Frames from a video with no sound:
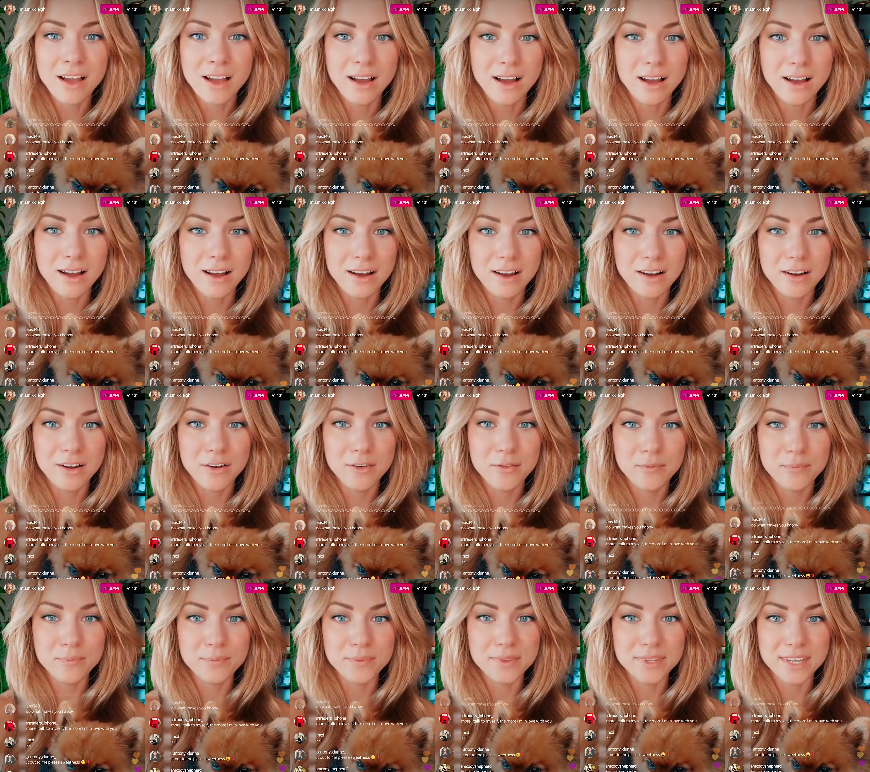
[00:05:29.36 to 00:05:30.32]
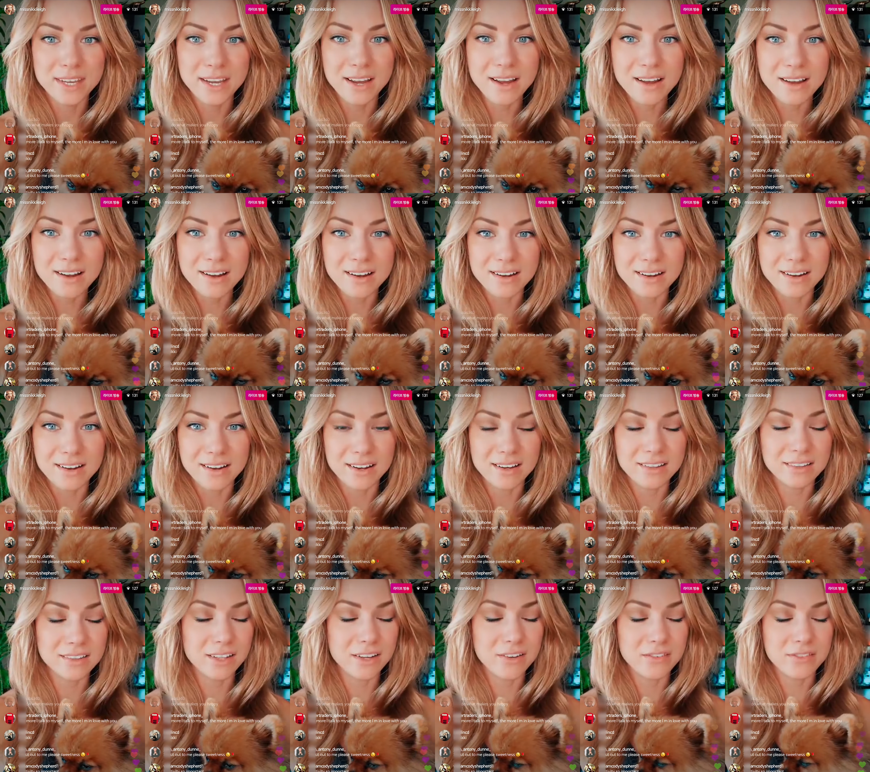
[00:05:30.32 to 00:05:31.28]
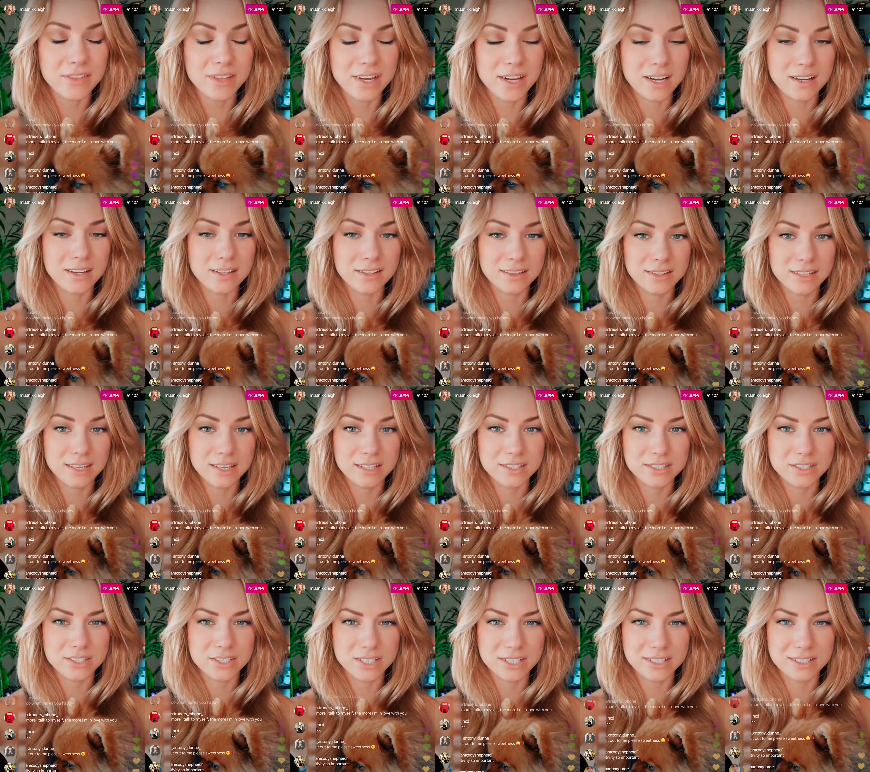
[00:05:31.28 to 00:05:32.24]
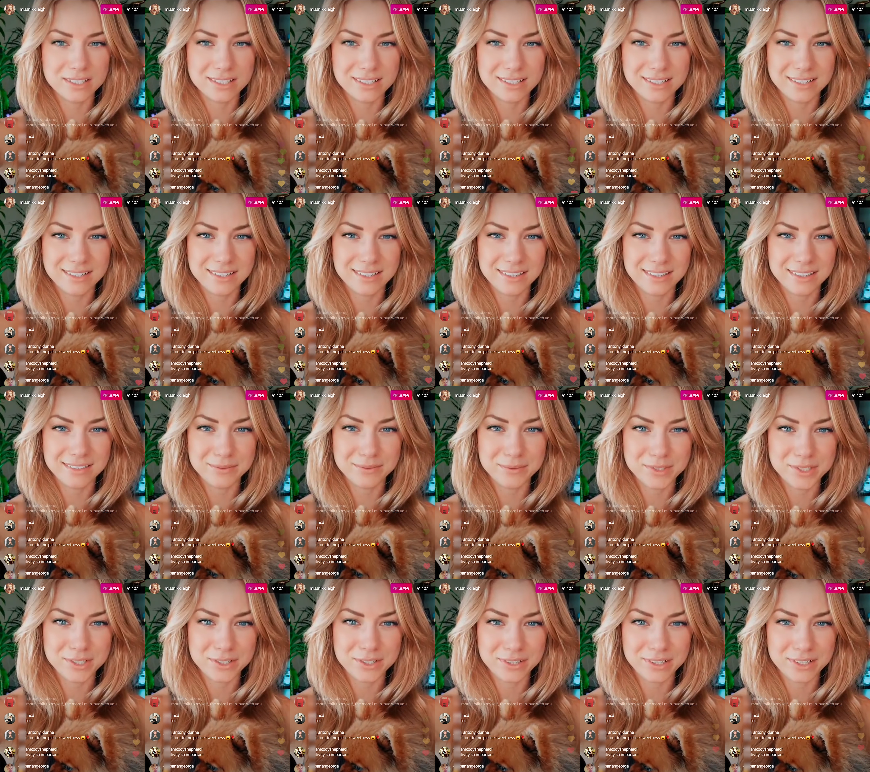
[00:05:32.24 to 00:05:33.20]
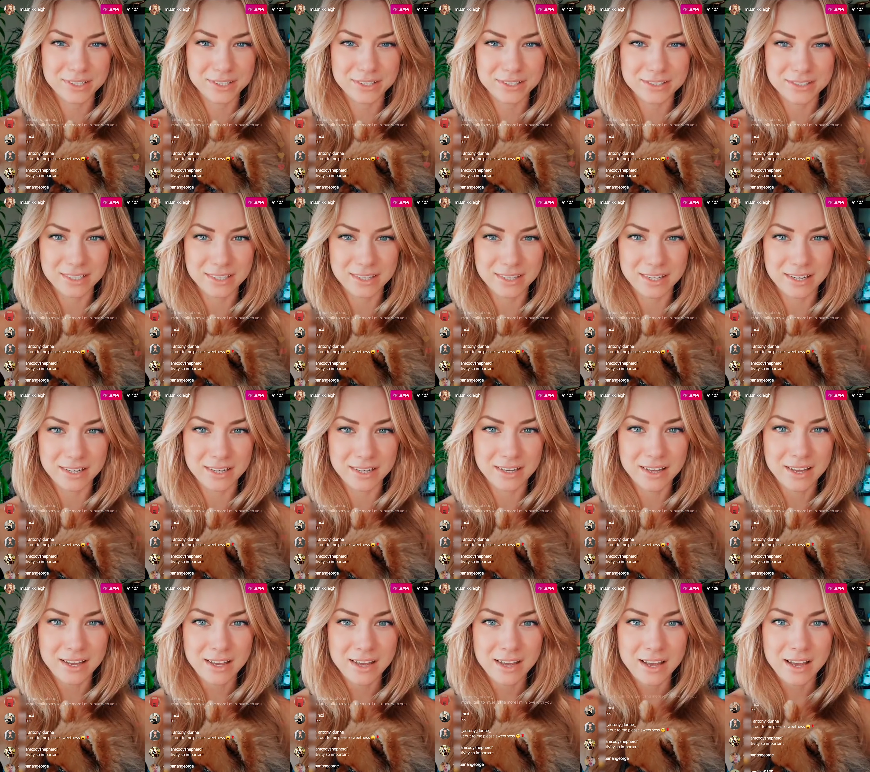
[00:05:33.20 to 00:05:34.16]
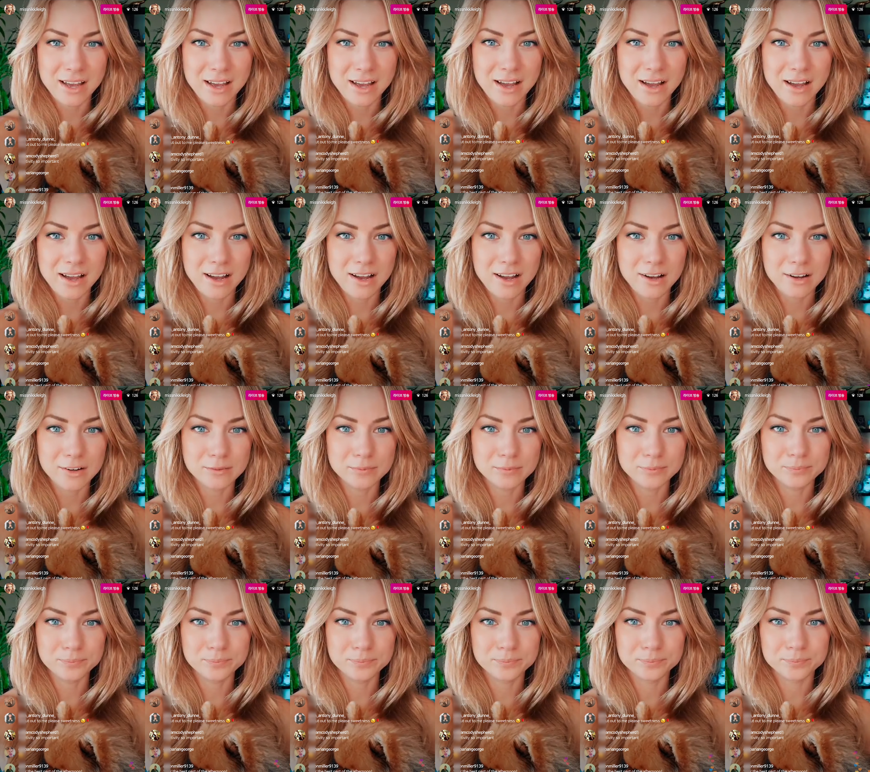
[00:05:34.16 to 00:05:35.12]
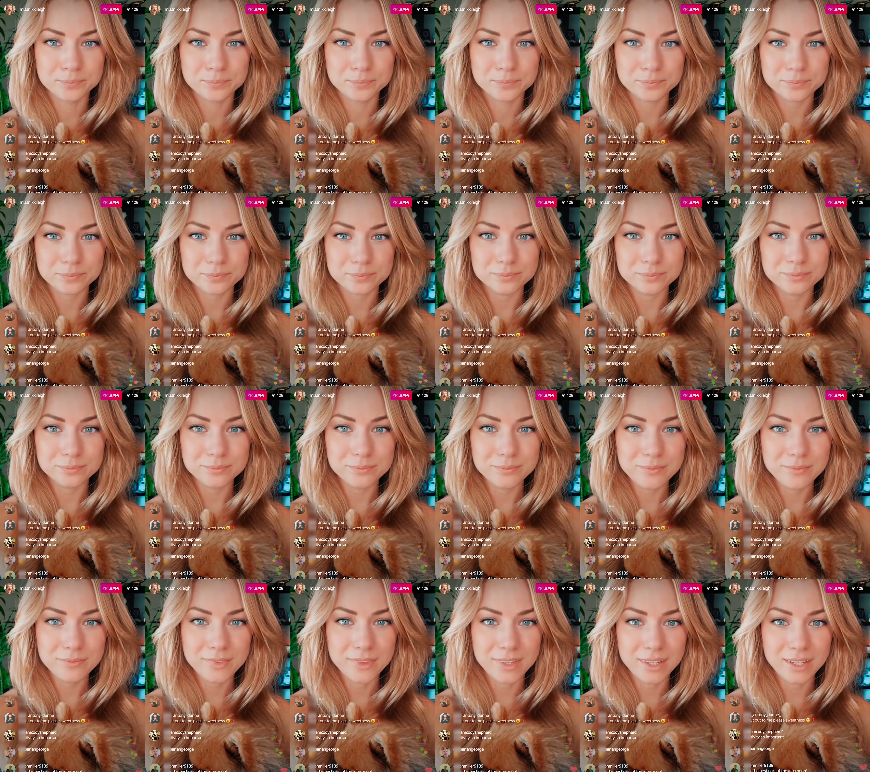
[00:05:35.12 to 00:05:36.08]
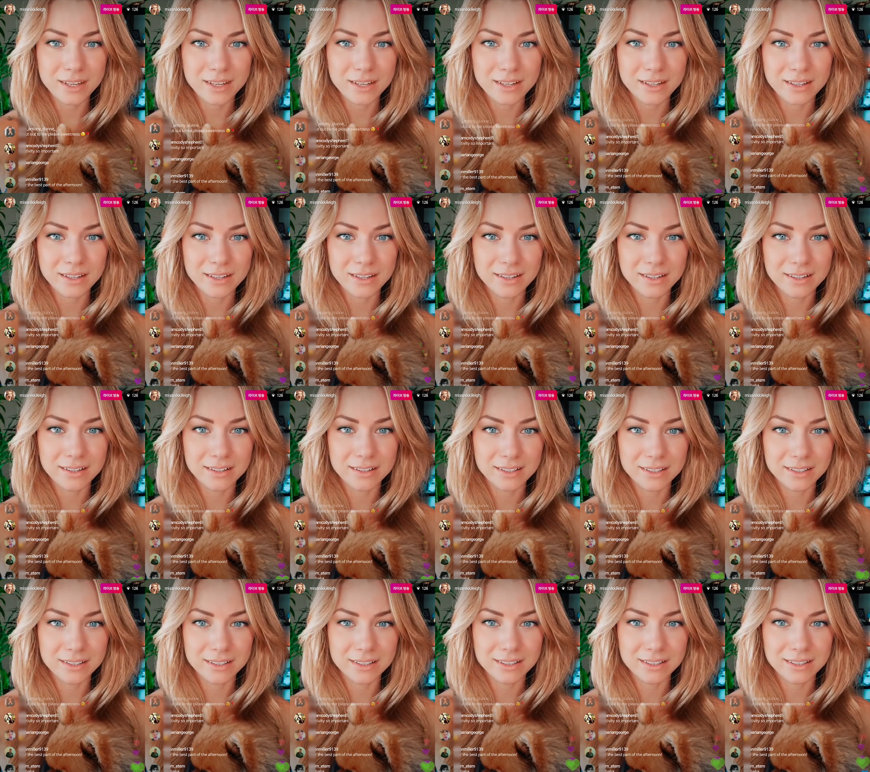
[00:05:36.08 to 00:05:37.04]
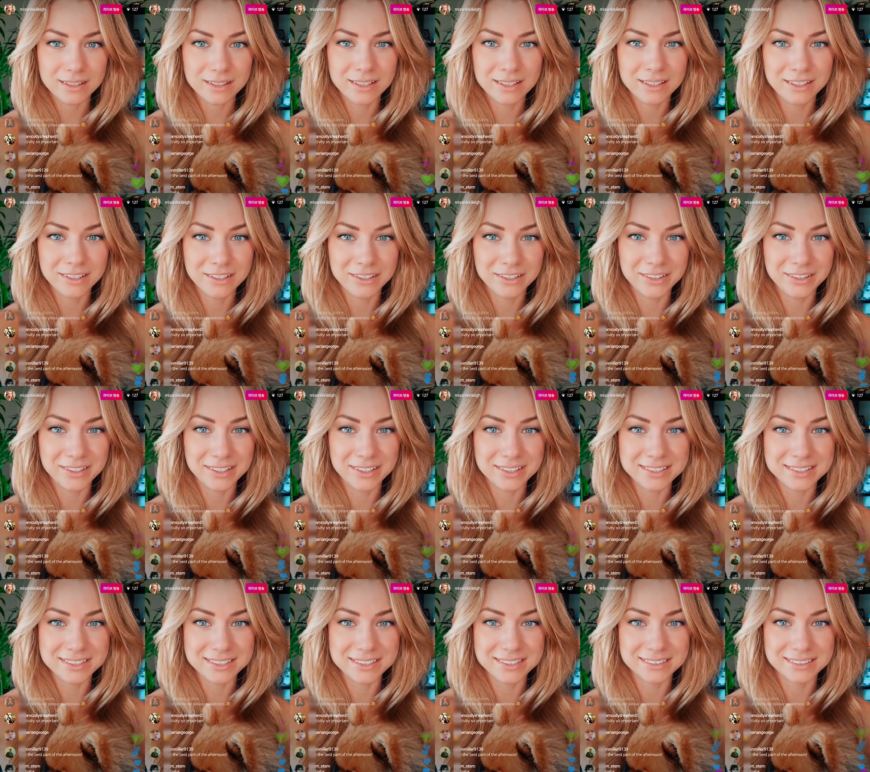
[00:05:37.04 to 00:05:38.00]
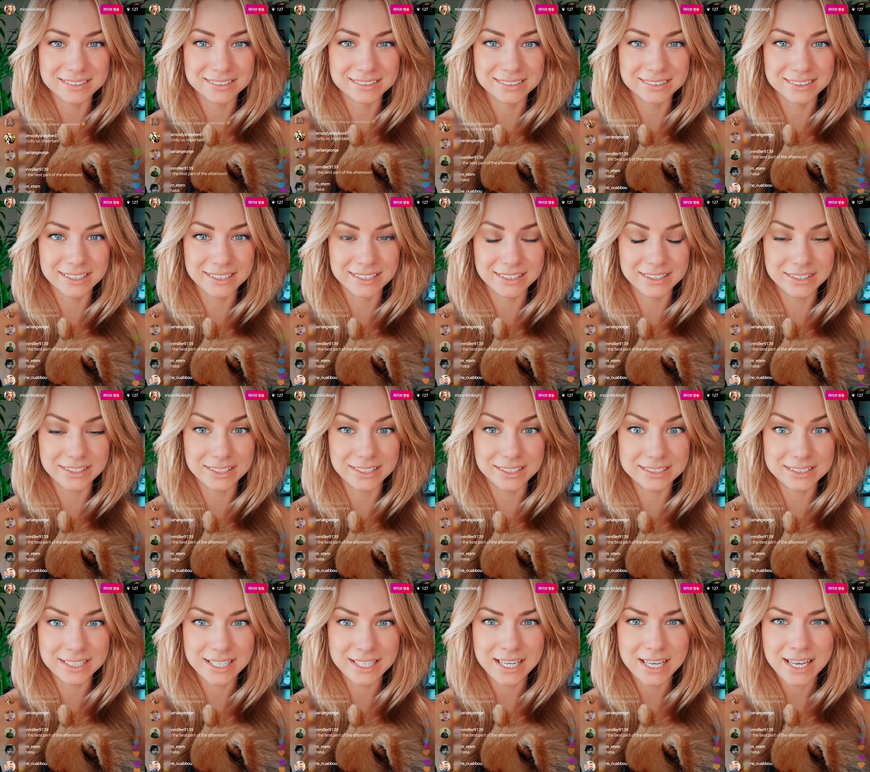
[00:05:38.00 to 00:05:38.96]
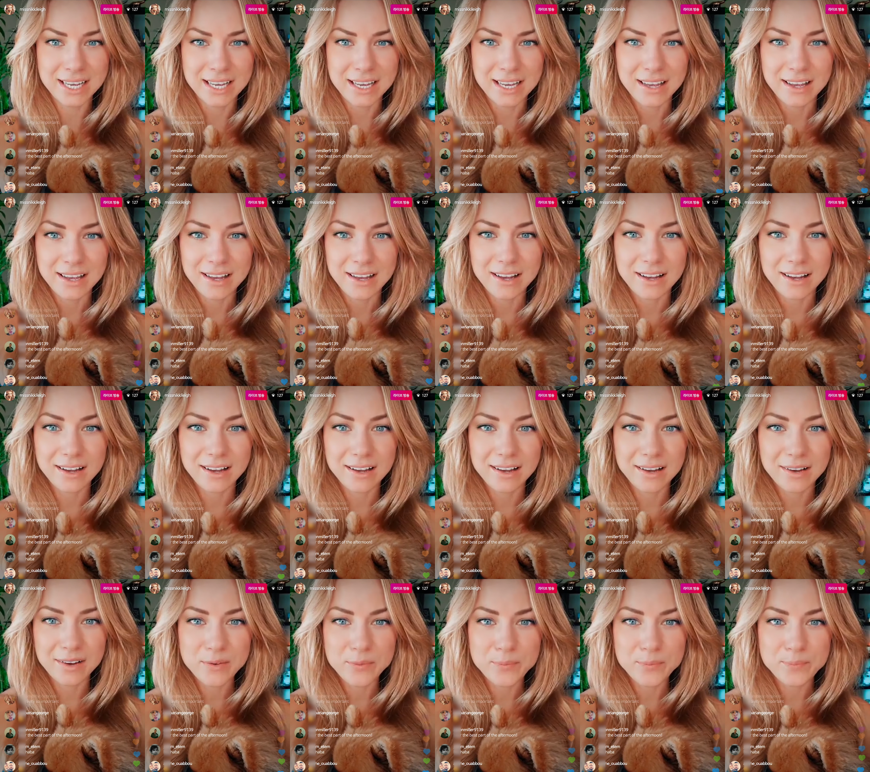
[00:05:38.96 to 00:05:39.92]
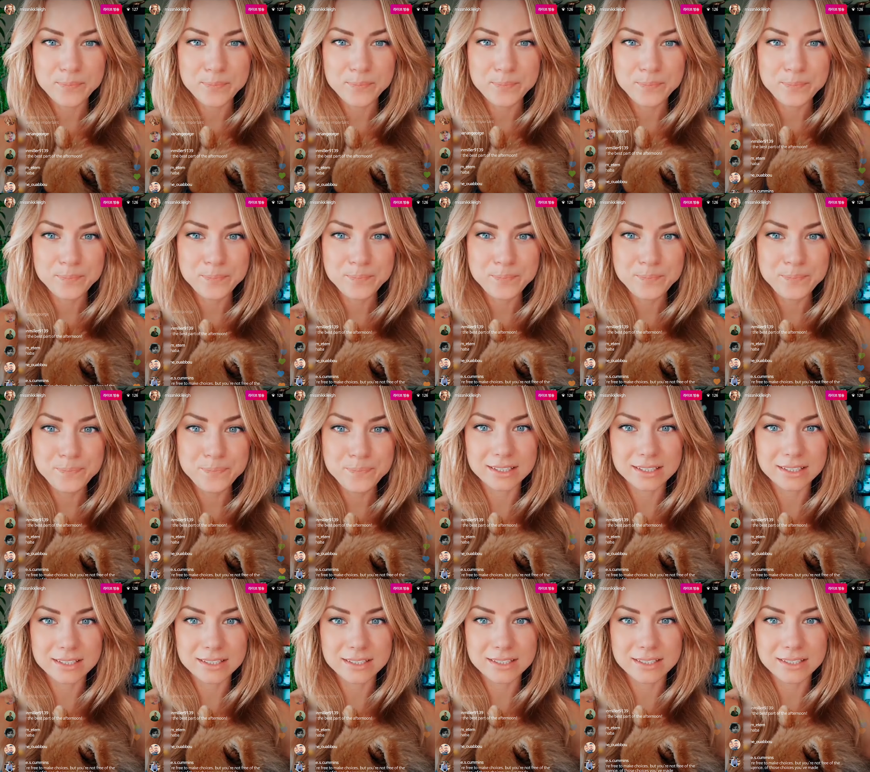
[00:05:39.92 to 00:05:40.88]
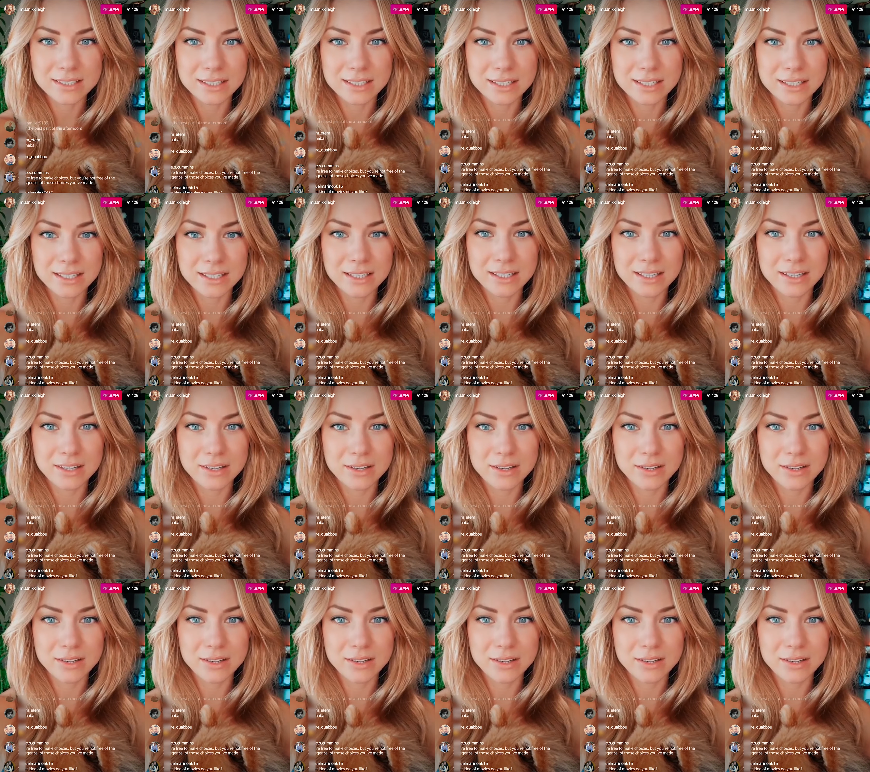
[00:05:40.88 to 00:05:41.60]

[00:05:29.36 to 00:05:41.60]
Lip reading: Yeah, I love that. Thanks, Jason. I'm so glad that you said that. You guys are hilarious. Let's see.